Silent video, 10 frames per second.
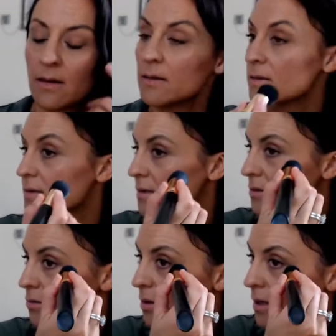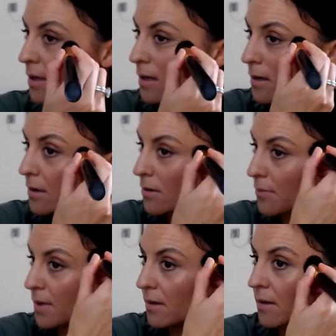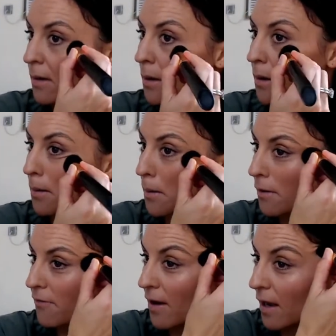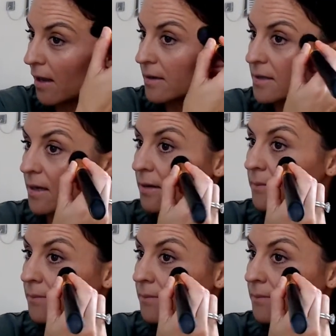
just to do a little bit of highlighting.